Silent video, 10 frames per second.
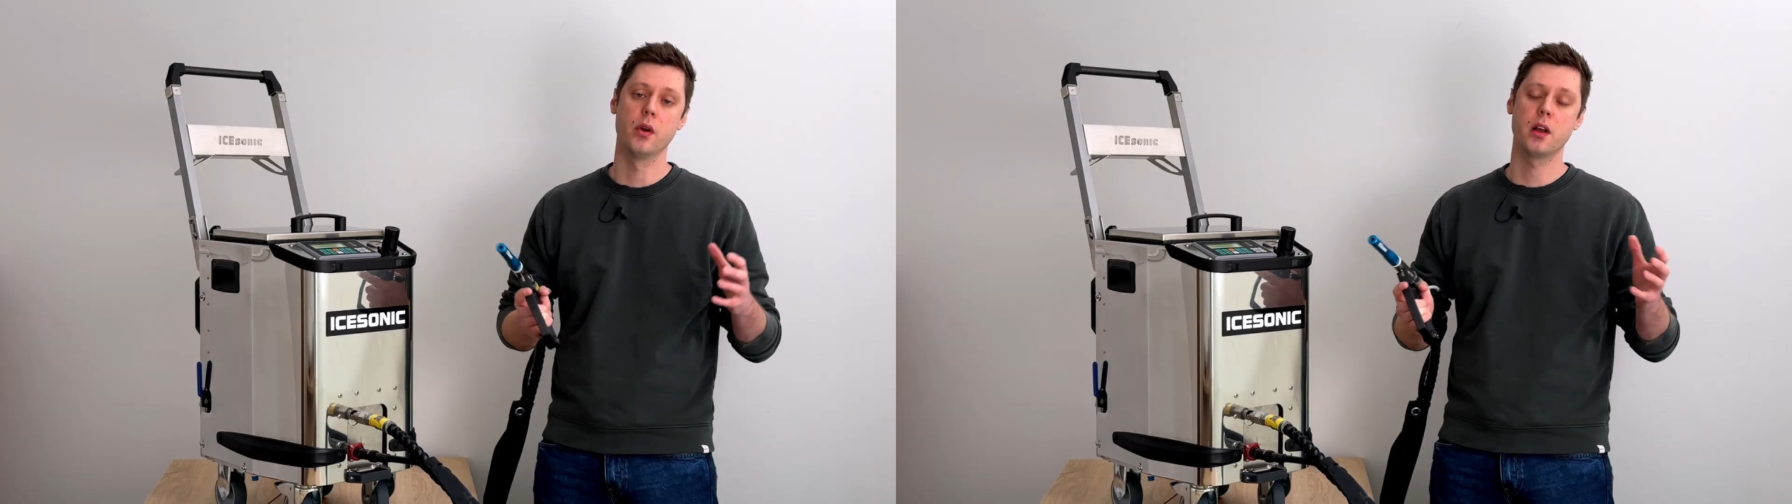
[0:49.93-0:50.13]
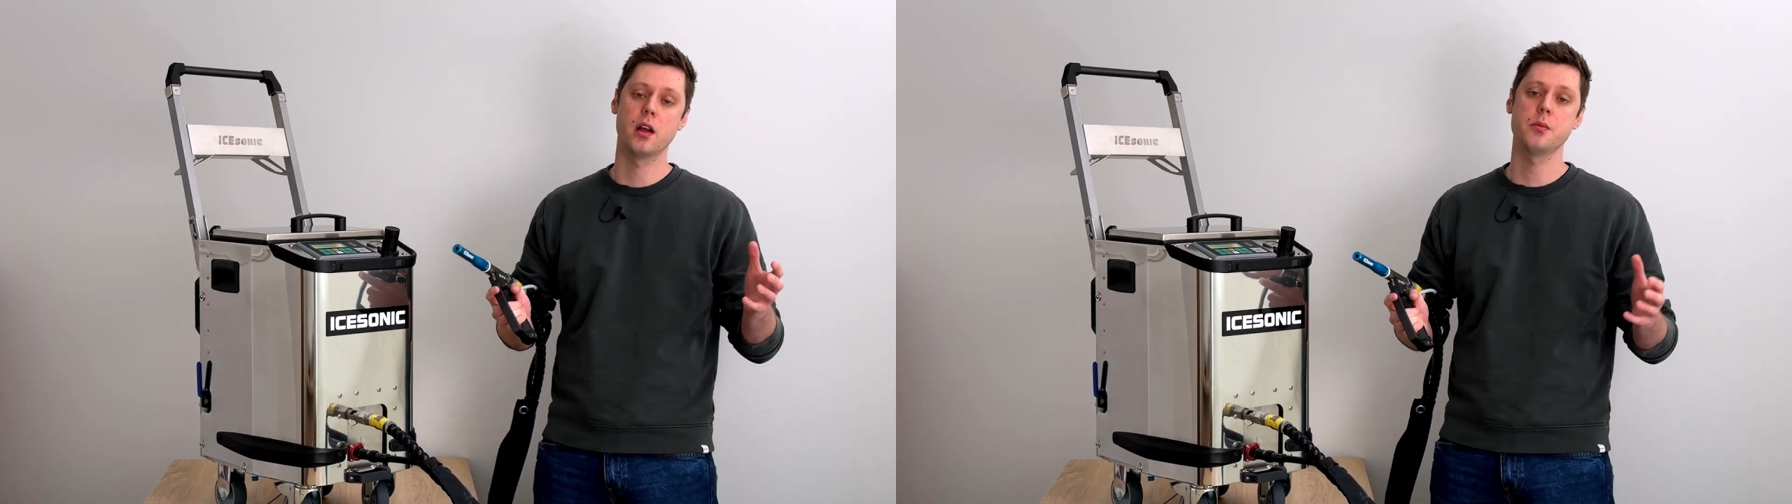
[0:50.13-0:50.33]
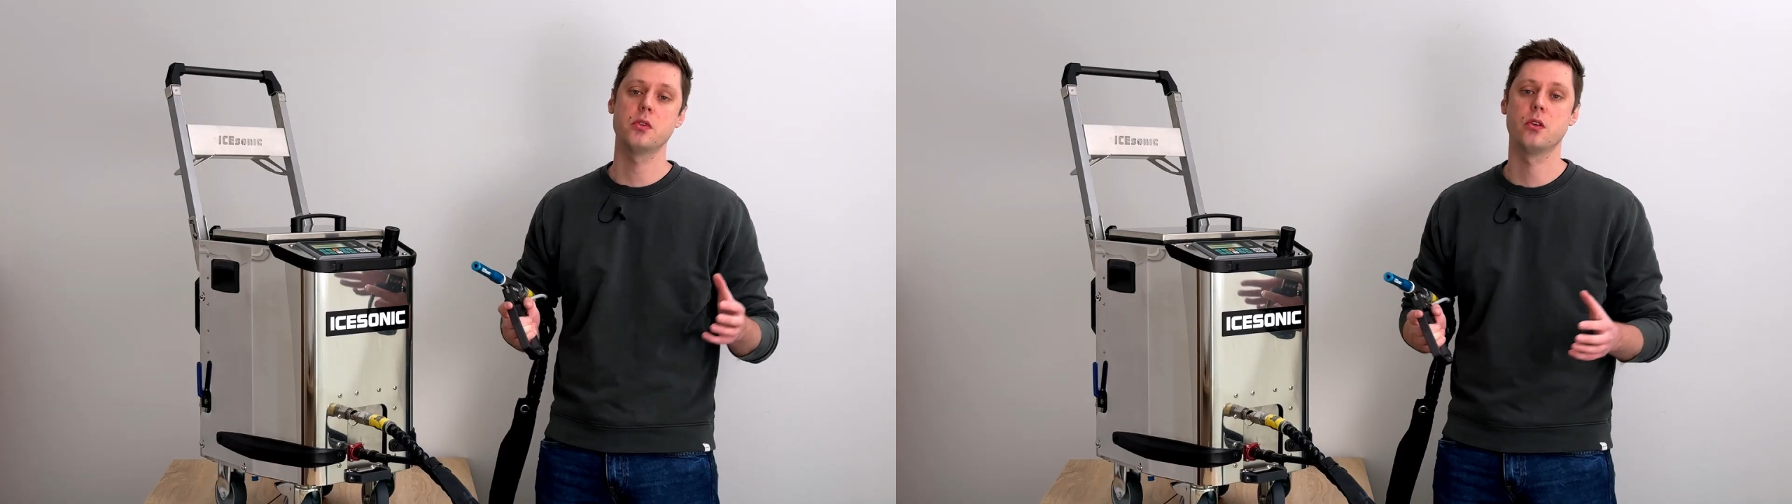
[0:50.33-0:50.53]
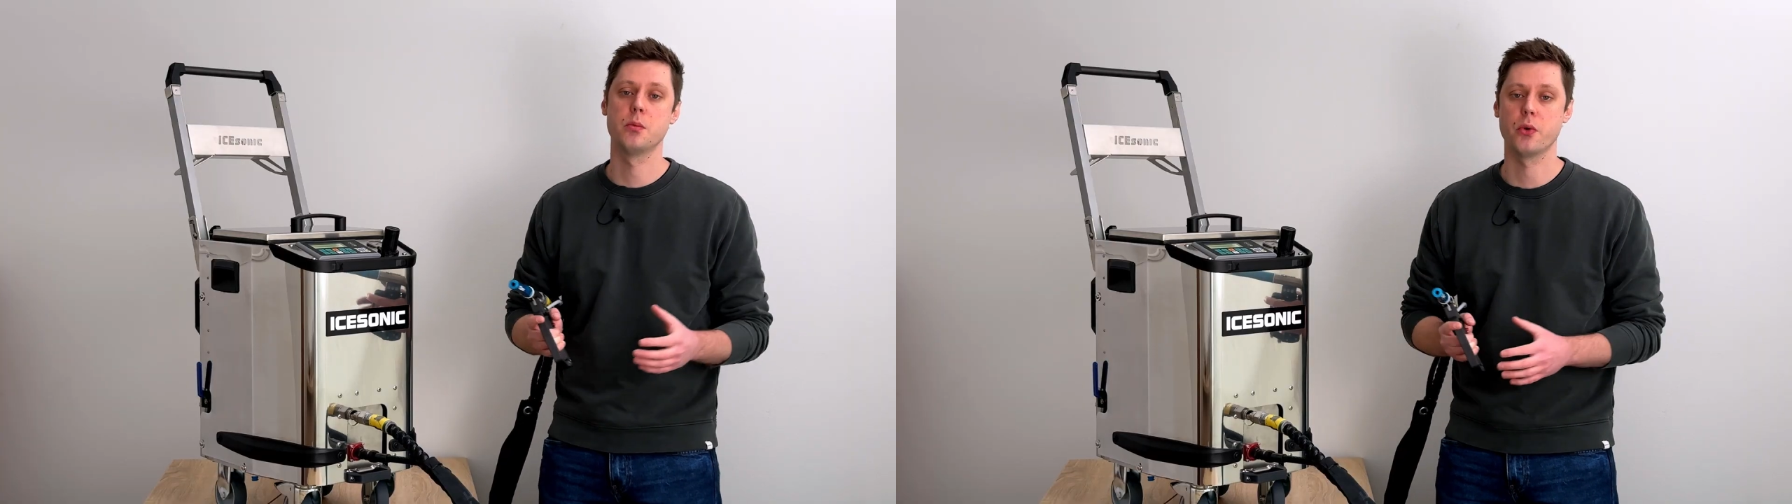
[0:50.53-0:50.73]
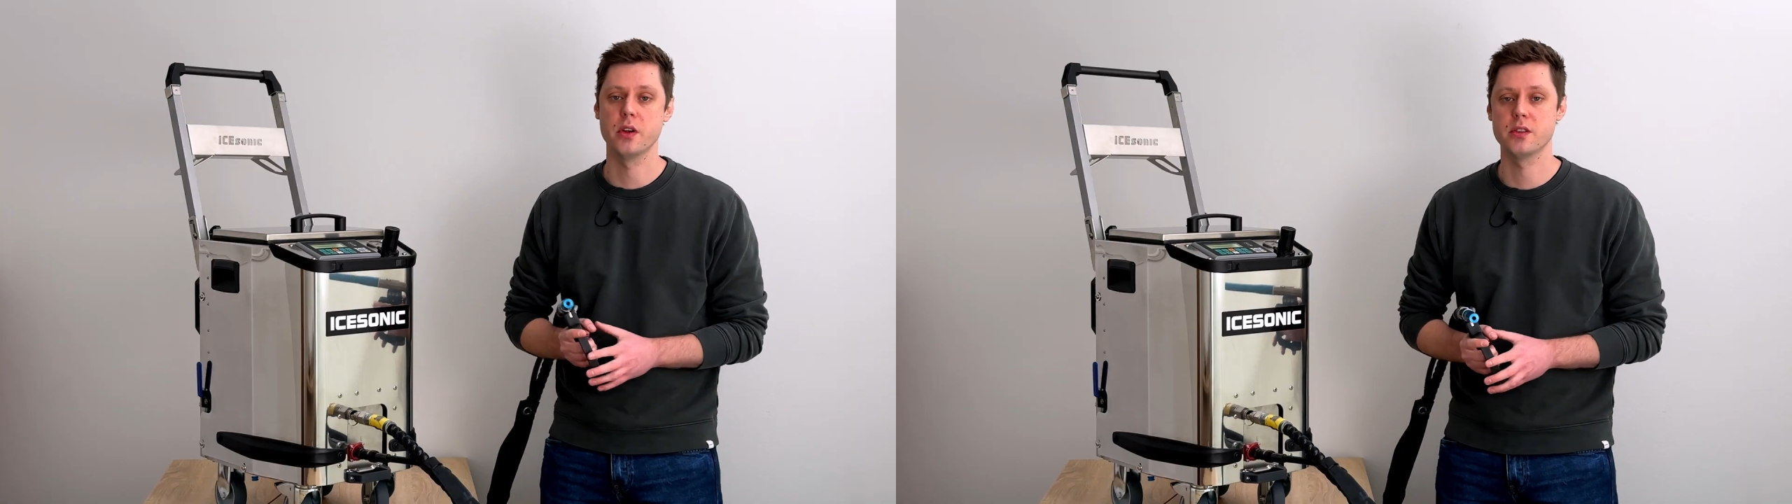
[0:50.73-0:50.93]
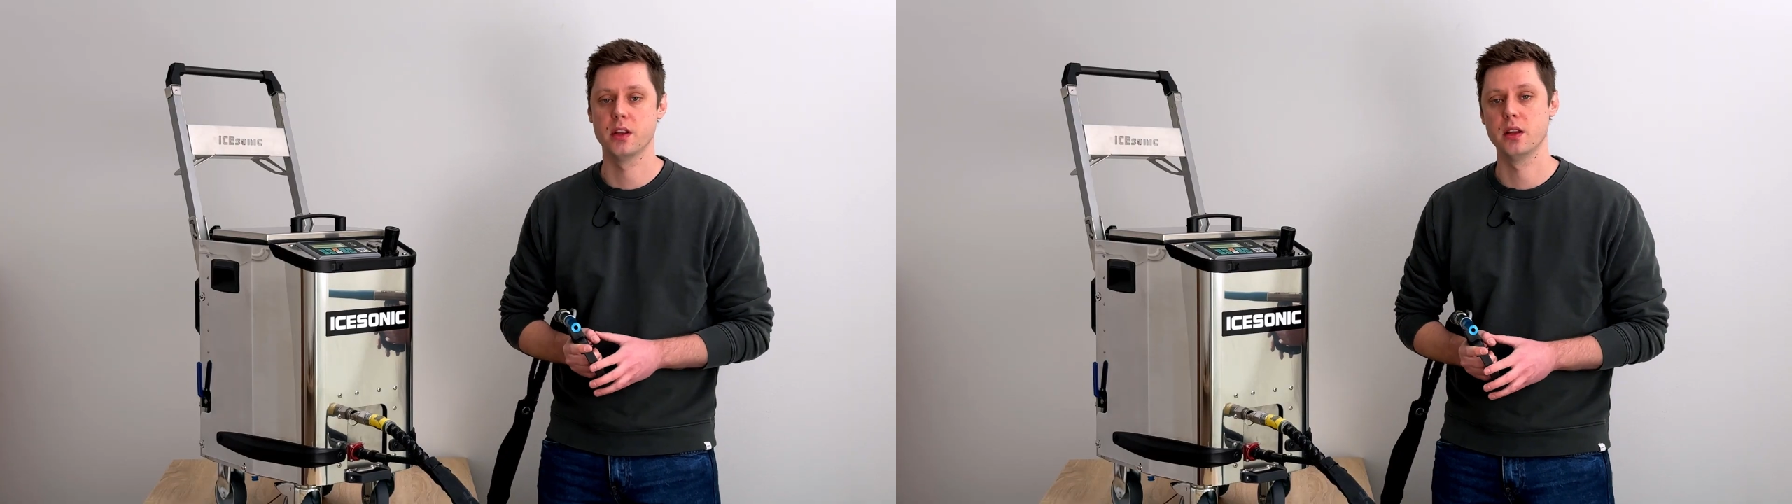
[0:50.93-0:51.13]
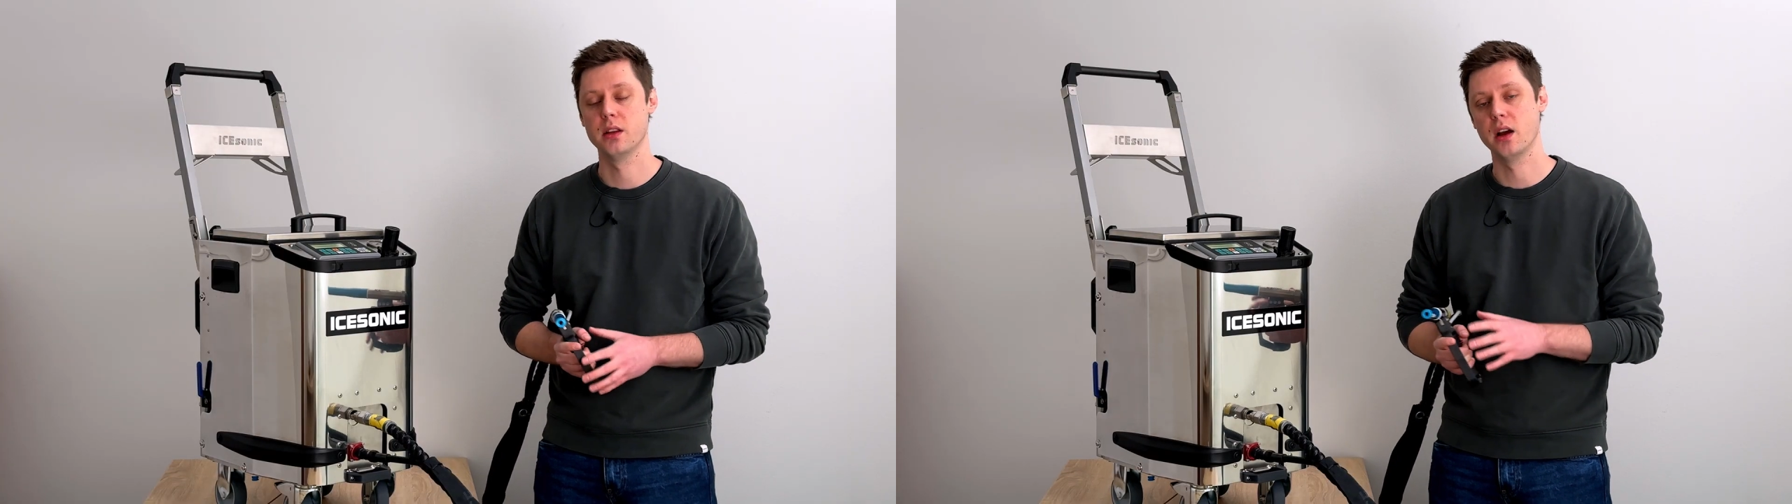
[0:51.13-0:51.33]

When it comes to compressed air,